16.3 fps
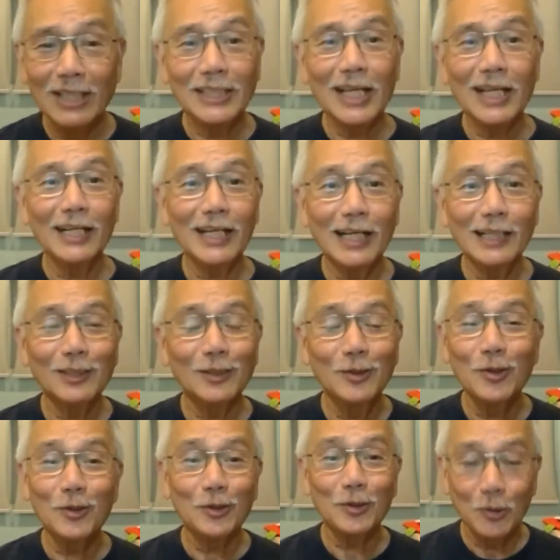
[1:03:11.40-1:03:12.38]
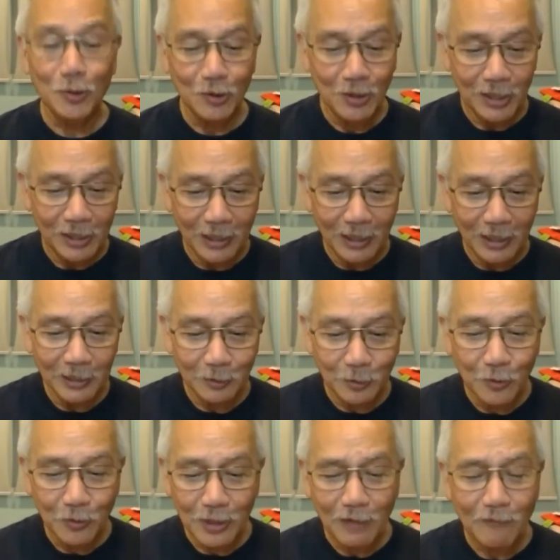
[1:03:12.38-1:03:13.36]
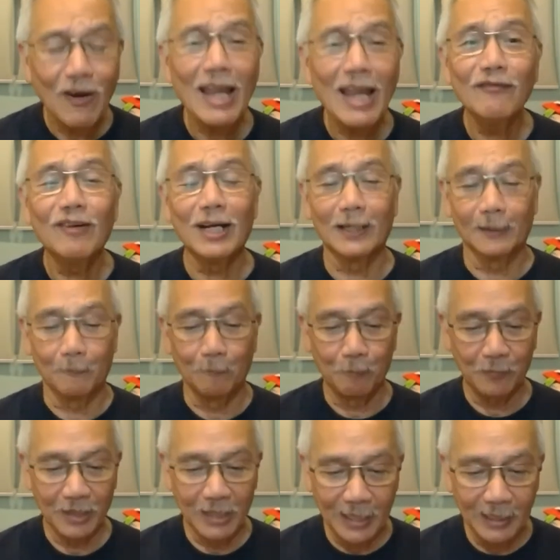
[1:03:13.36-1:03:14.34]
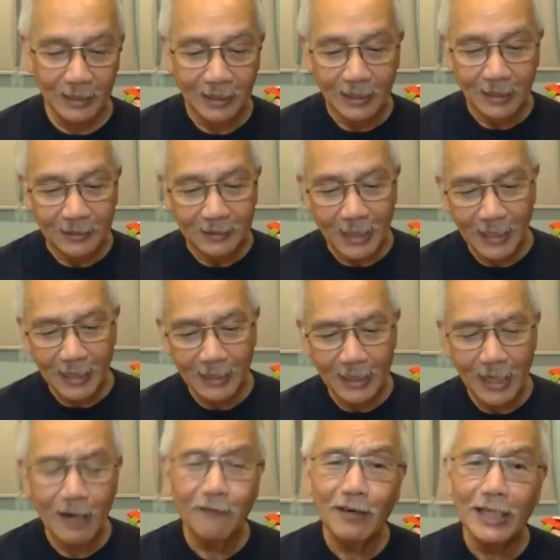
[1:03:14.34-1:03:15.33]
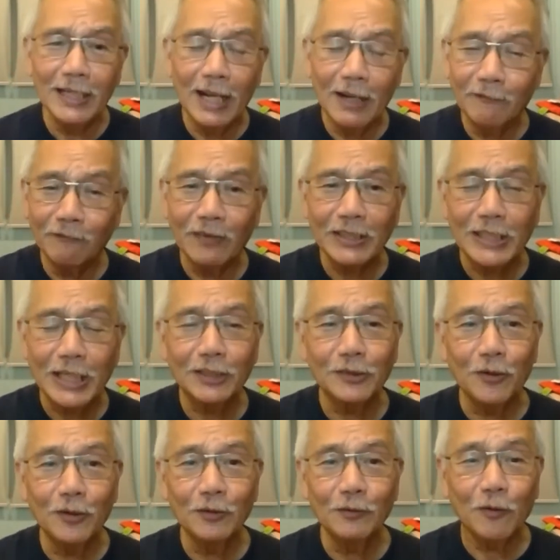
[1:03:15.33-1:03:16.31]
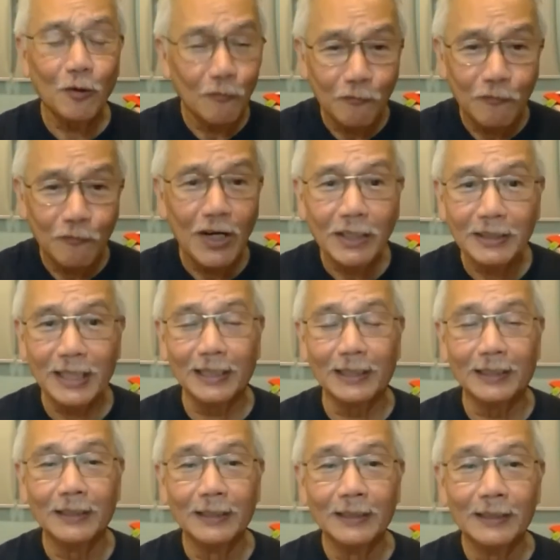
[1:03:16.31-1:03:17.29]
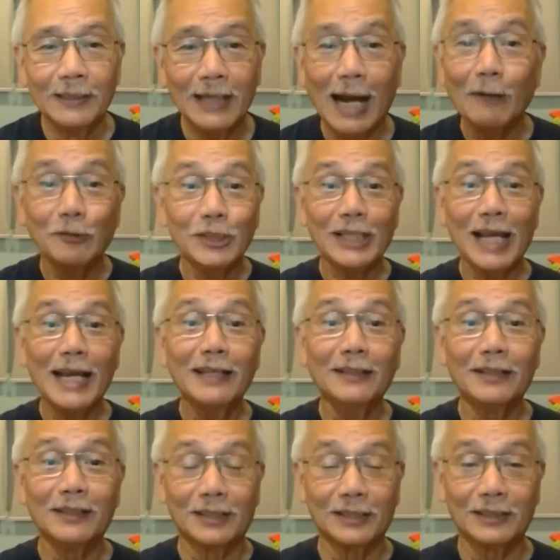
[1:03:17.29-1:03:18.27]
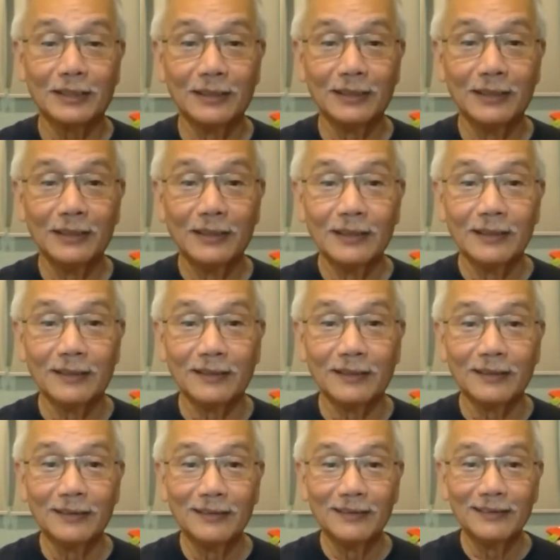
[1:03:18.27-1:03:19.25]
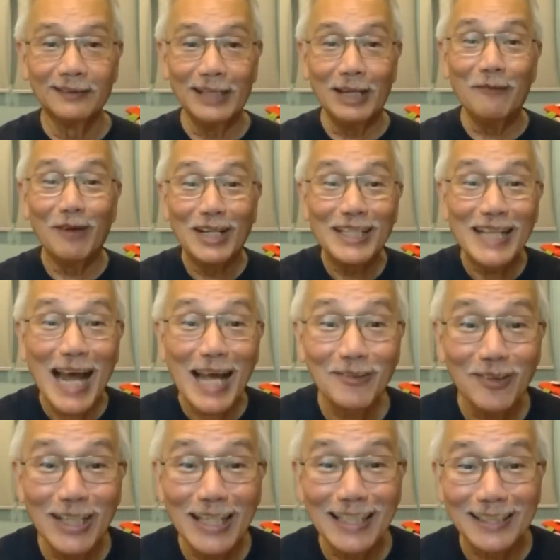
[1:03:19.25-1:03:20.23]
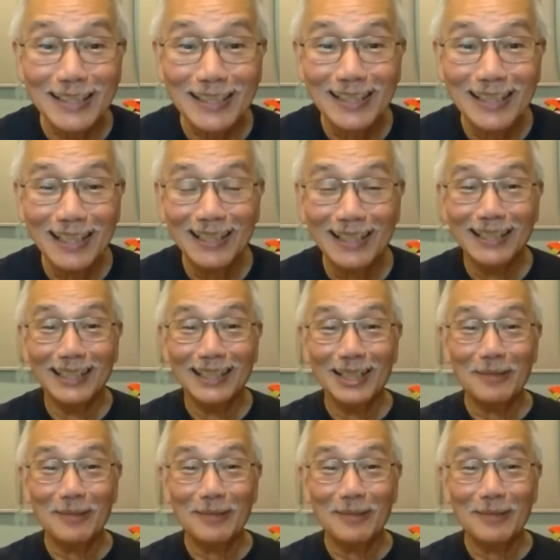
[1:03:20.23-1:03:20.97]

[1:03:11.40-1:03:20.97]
The evangelicals look to, uh, to revival. They, they have an emphasis on converting outsiders, even Catholics,